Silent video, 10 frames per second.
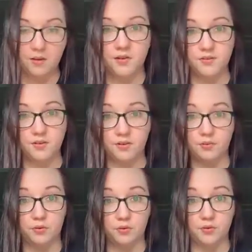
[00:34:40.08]
was doing
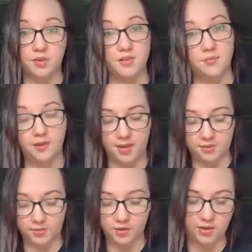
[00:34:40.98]
double crochets in my
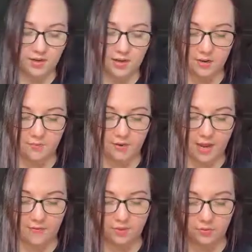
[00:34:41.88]
last project, and now I'm doing
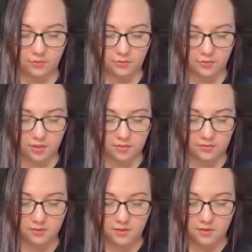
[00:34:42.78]
half double crochets,